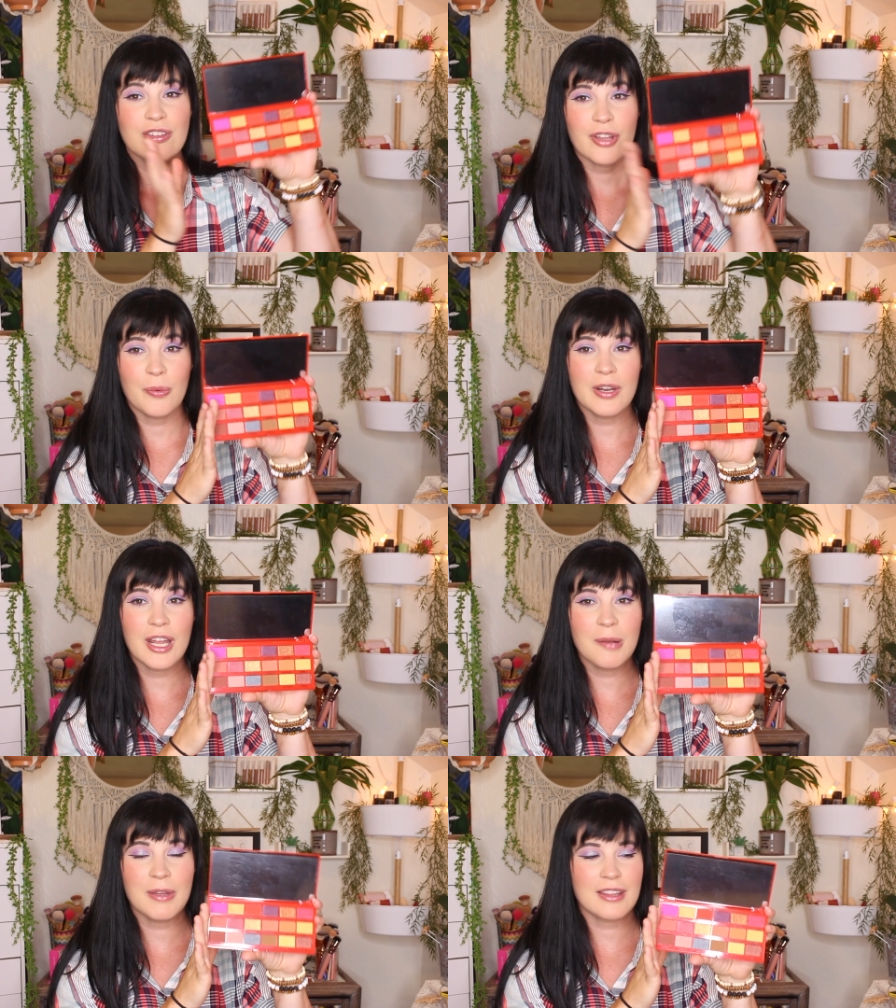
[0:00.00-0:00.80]
So I went
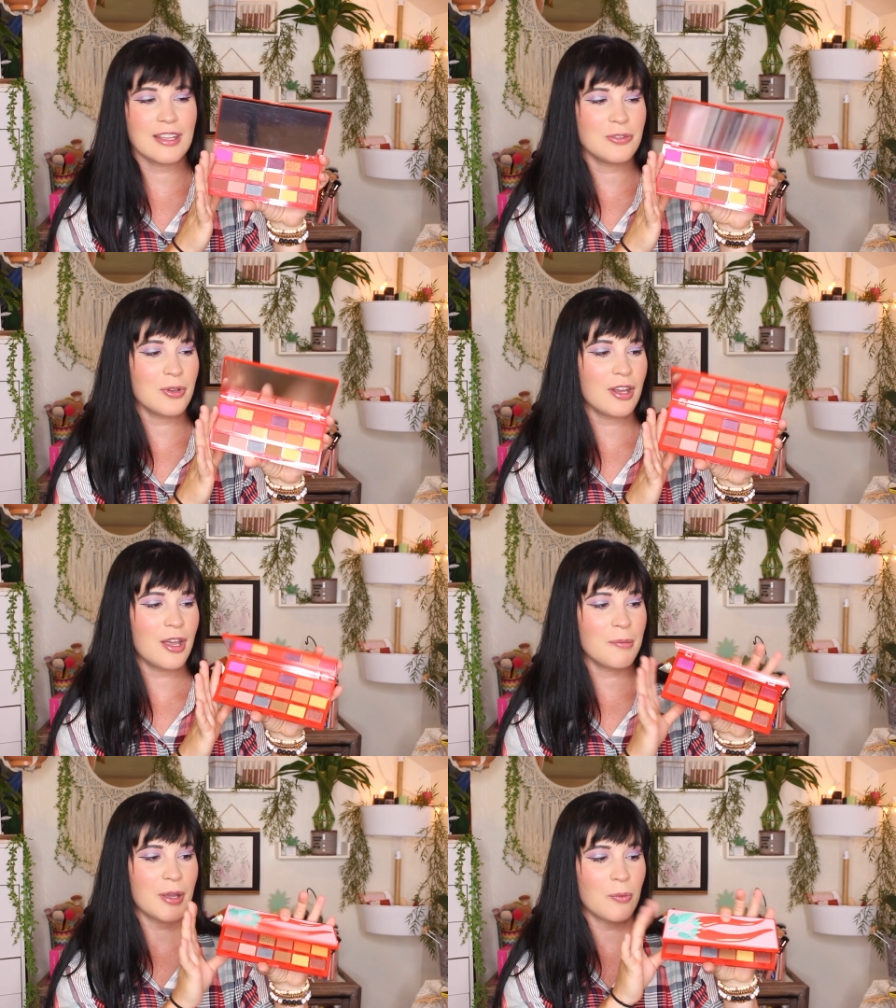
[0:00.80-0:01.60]
ahead and picked this one
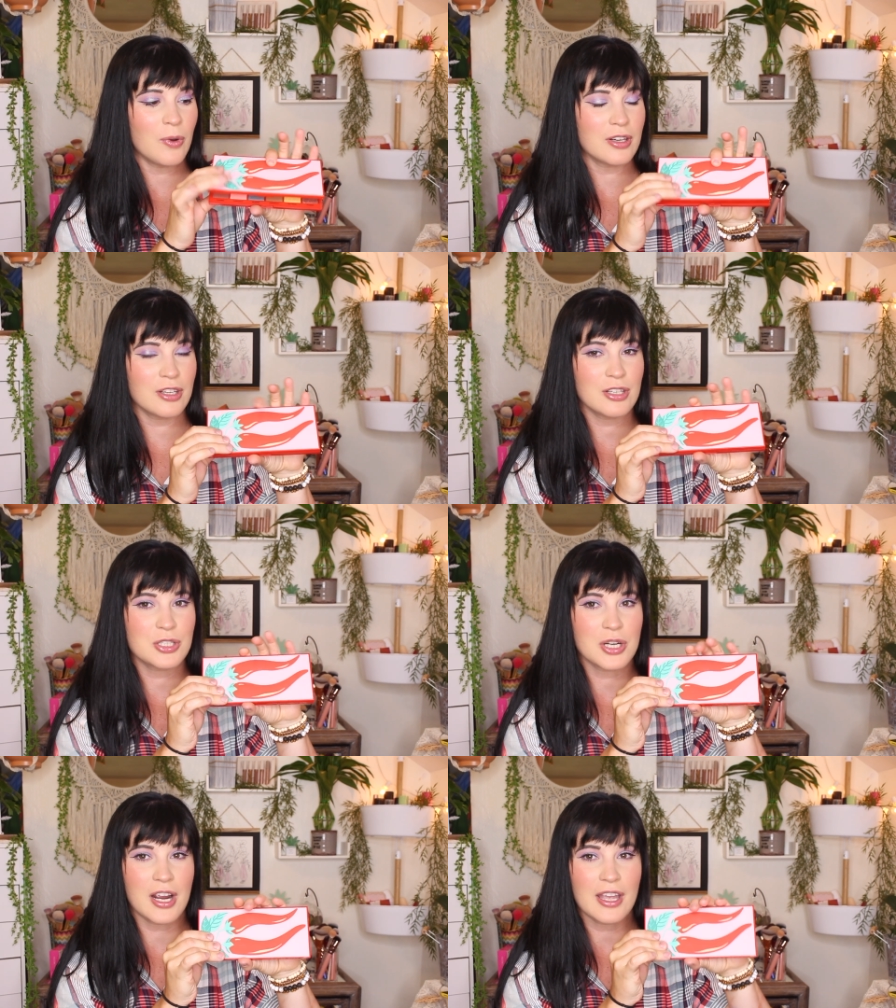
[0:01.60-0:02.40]
up. I wanted to
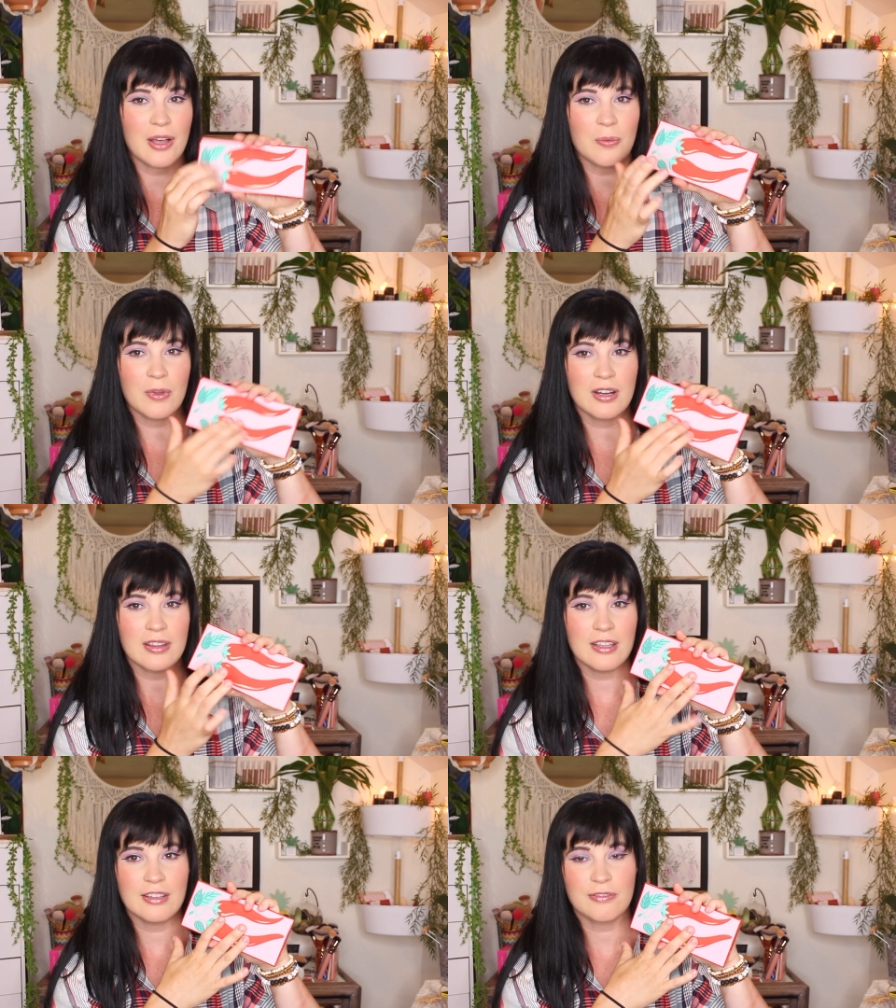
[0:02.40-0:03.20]
try out one of
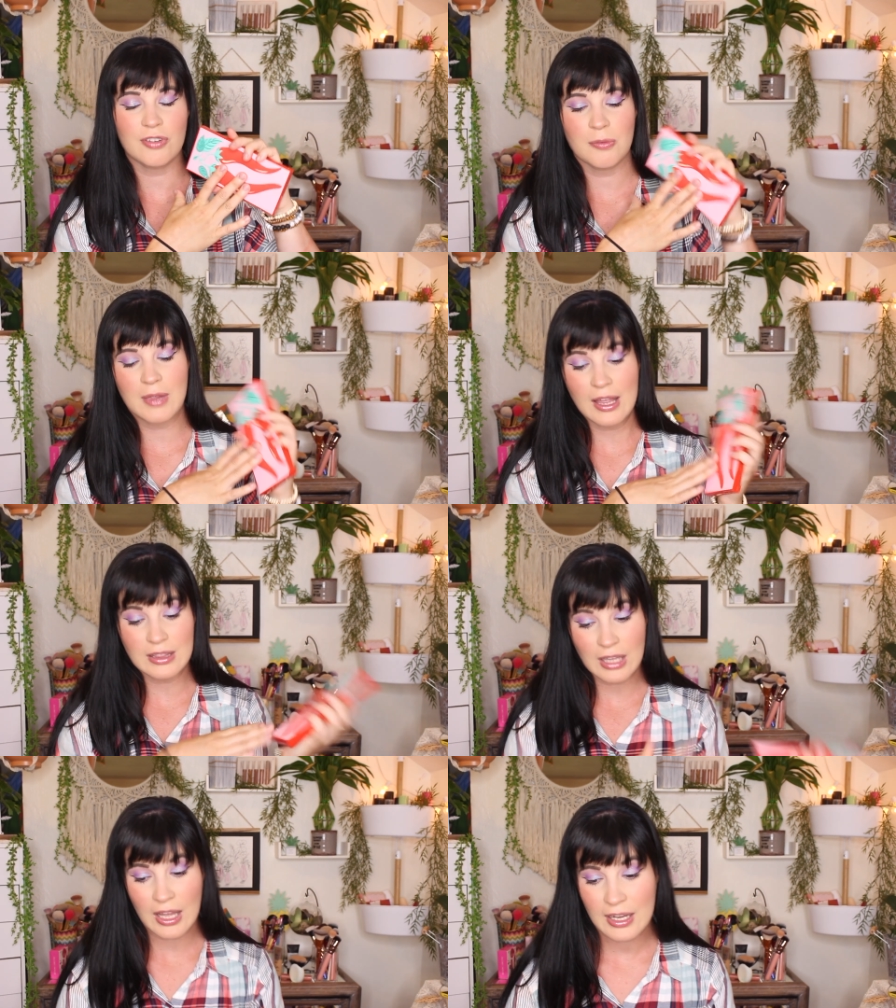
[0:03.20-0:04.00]
these from that
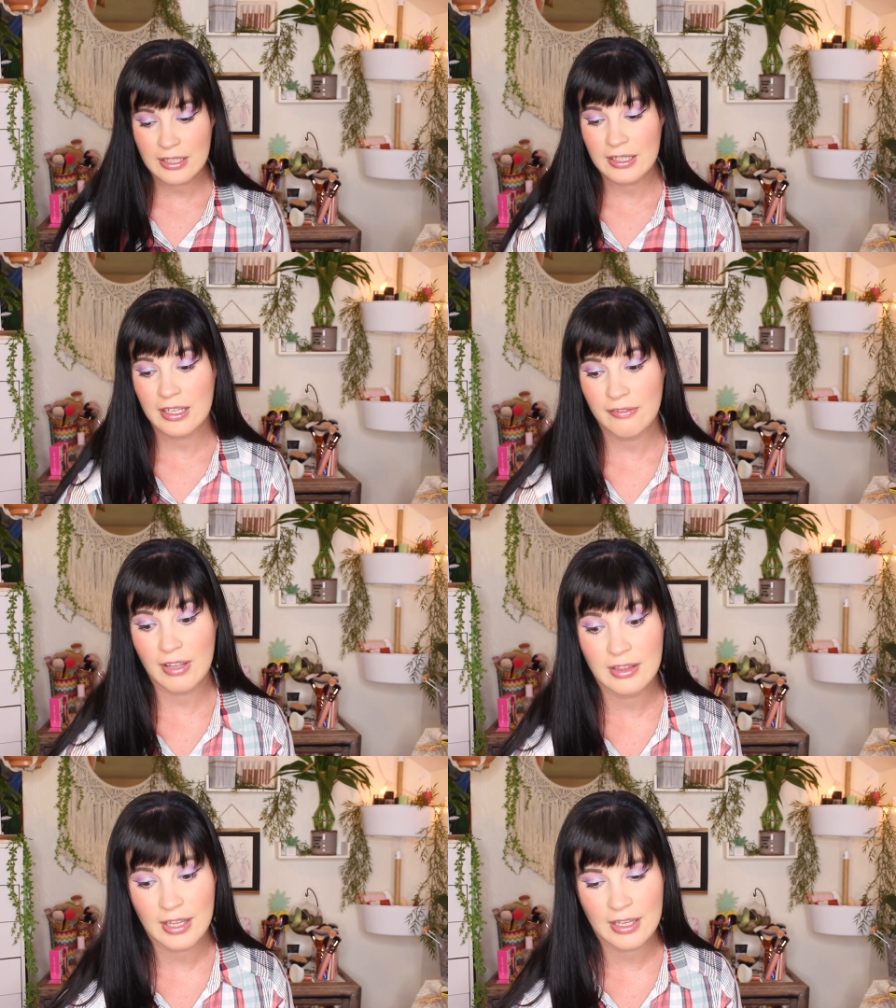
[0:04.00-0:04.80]
line, and if
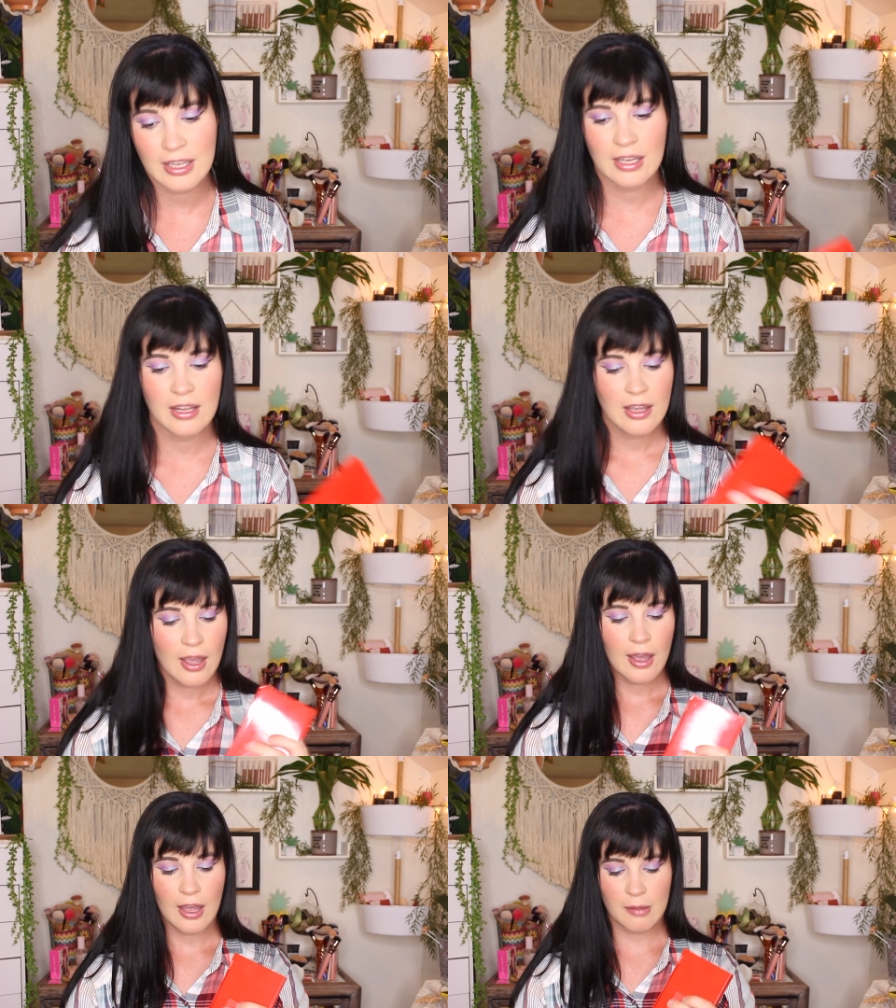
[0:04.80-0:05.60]
I like it,
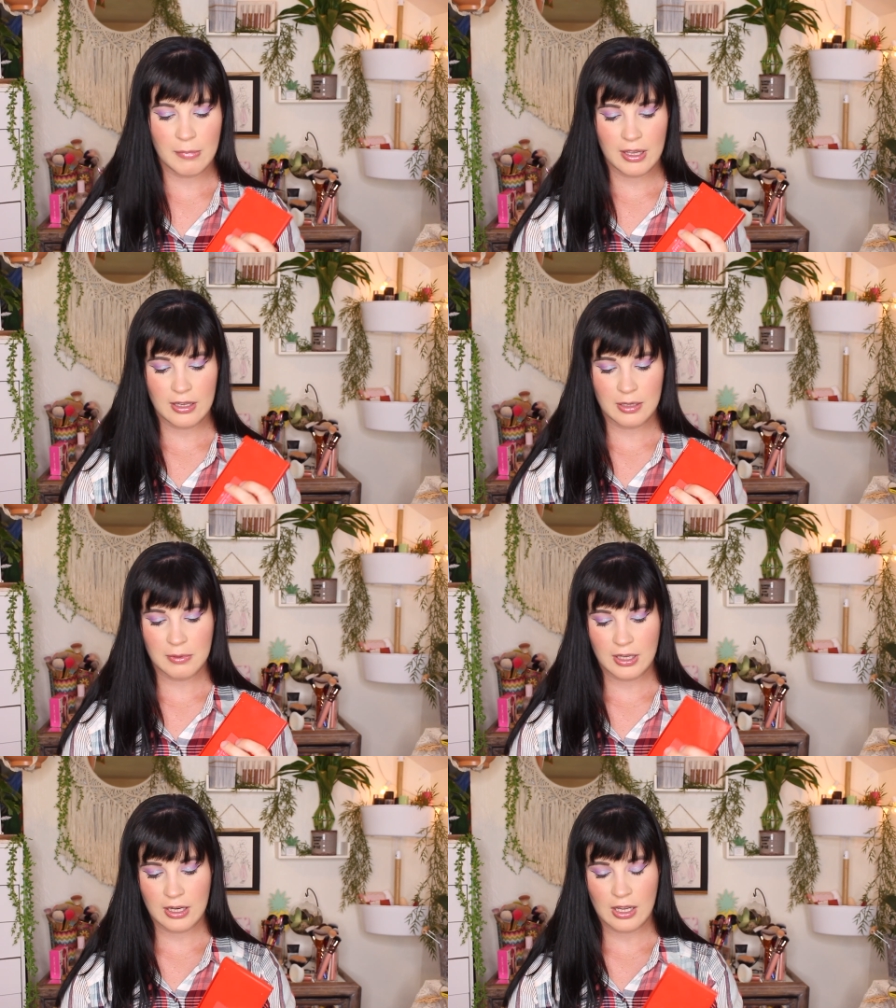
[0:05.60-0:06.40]
I might end up
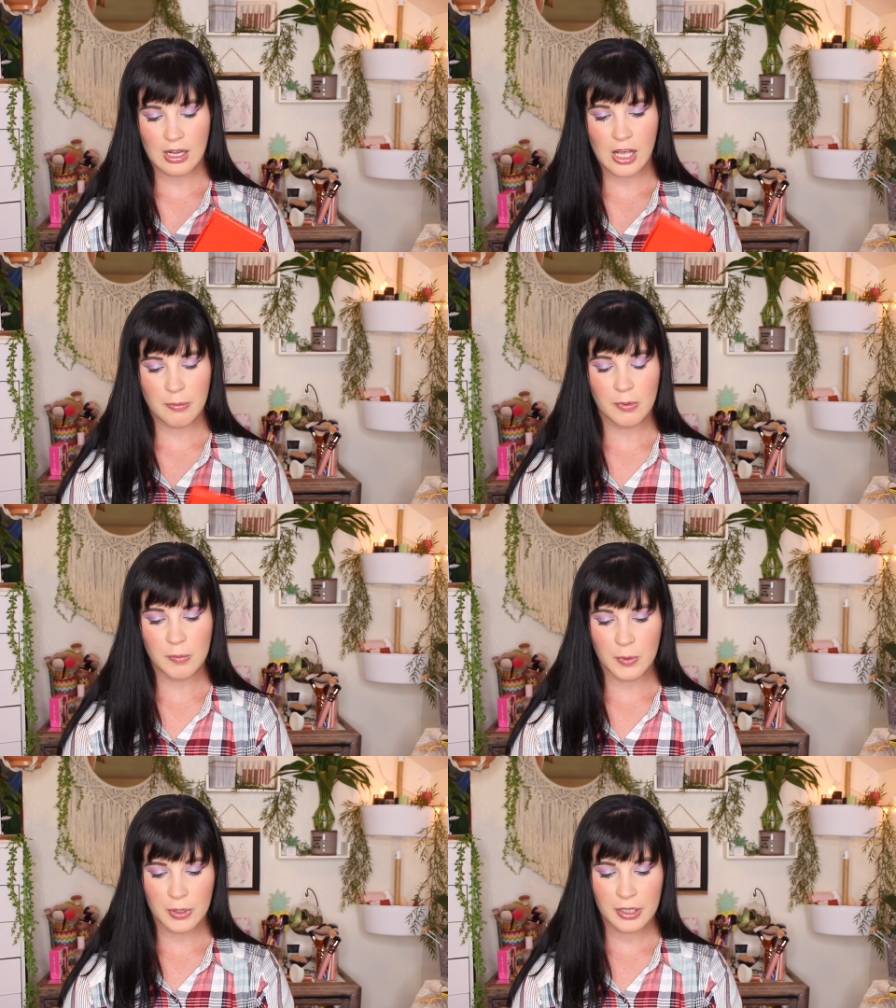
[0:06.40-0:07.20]
getting a couple
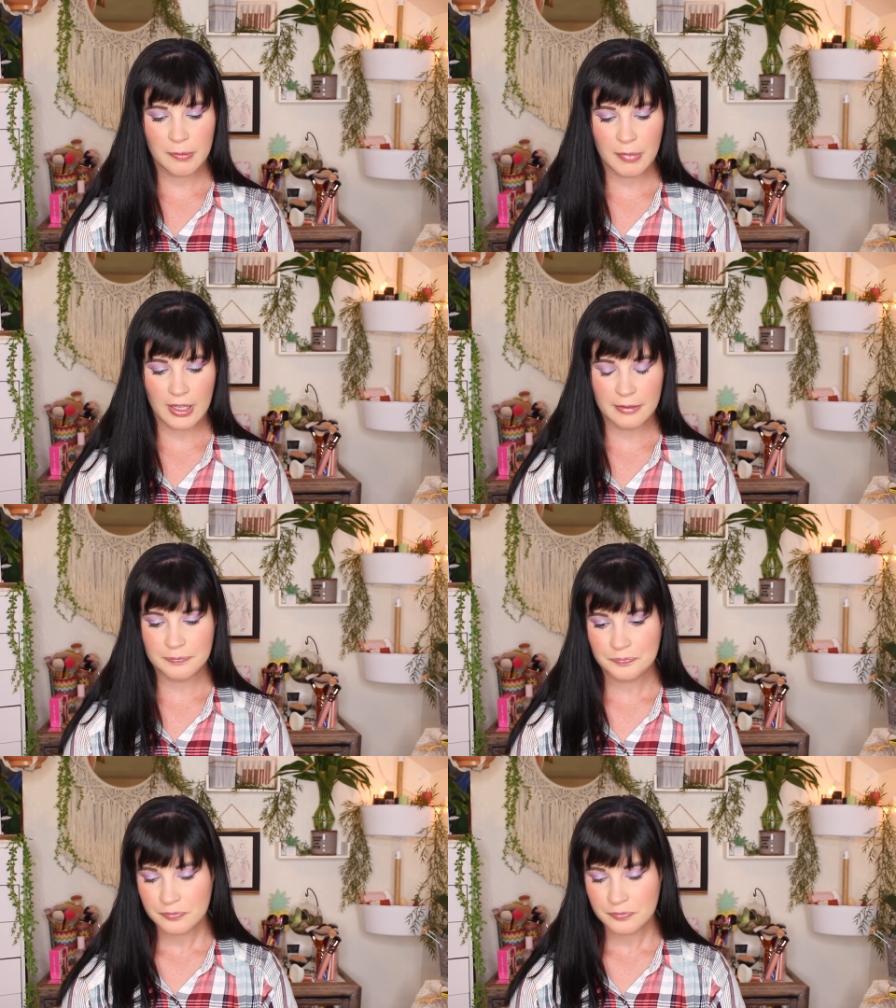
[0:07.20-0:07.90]
more, but